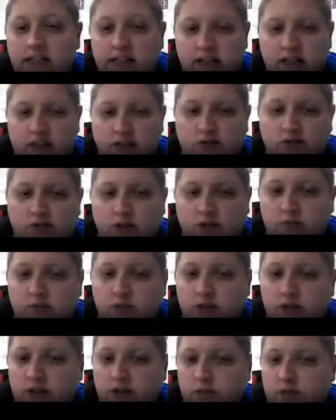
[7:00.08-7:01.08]
of ties in, and you'll
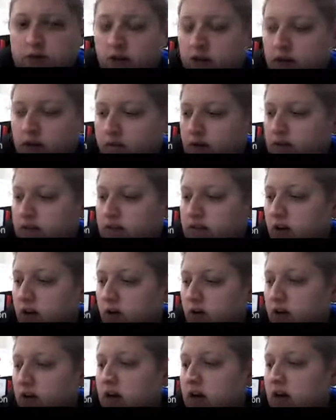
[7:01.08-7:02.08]
shut up. You'll see what I'm talking
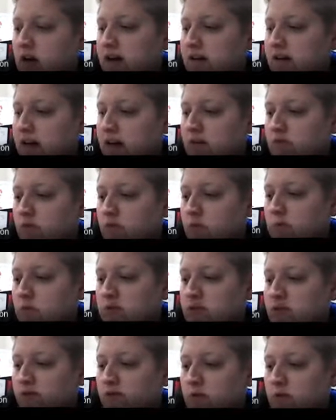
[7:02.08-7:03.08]
about. So
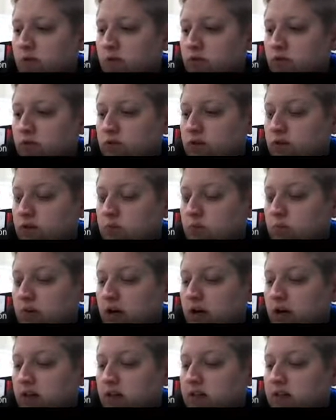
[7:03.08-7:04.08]
everyone was difficult,
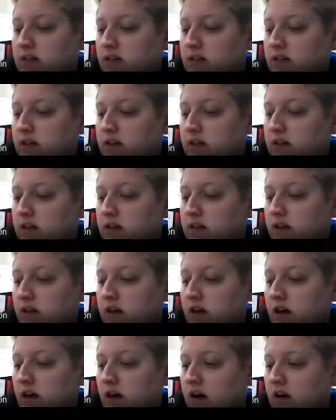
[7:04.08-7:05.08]
but
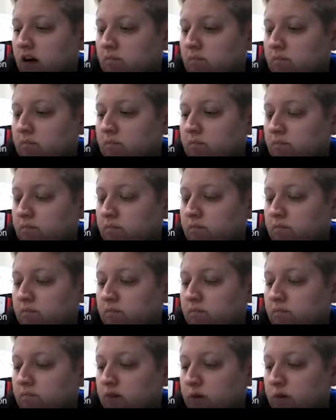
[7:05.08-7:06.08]
there
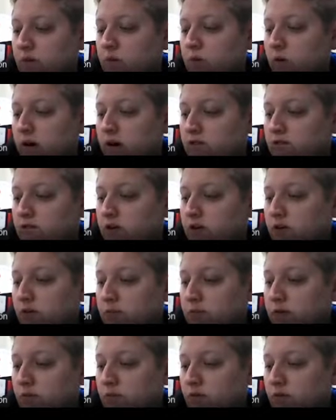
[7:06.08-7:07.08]
were quite a
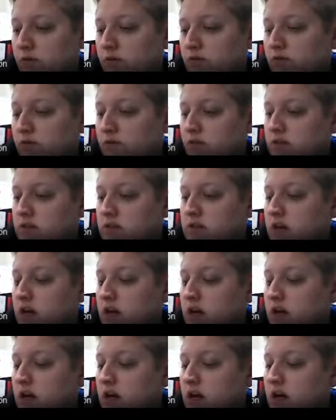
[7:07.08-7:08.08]
few memorable
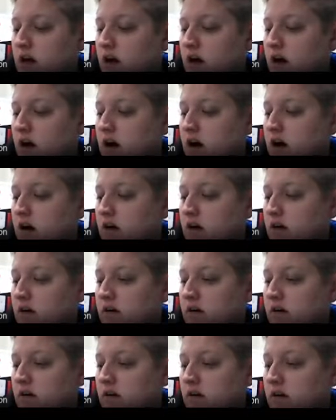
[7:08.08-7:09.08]
ones.
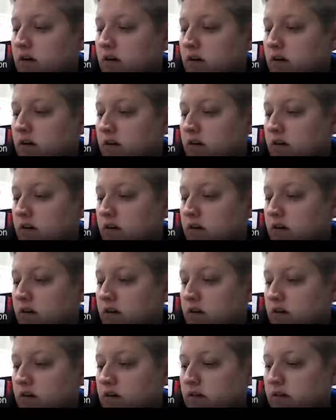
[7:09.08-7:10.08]
Let's
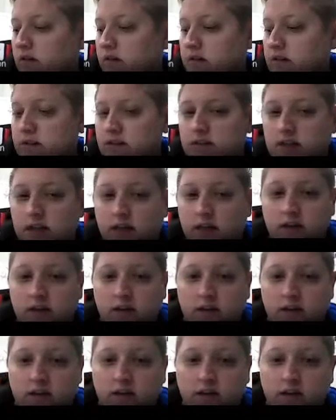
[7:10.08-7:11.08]

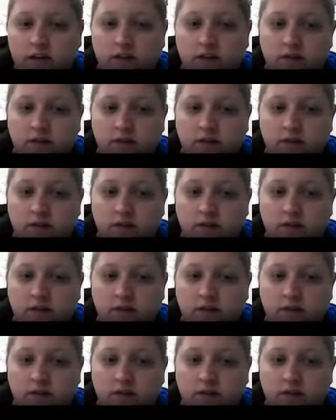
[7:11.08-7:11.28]
see.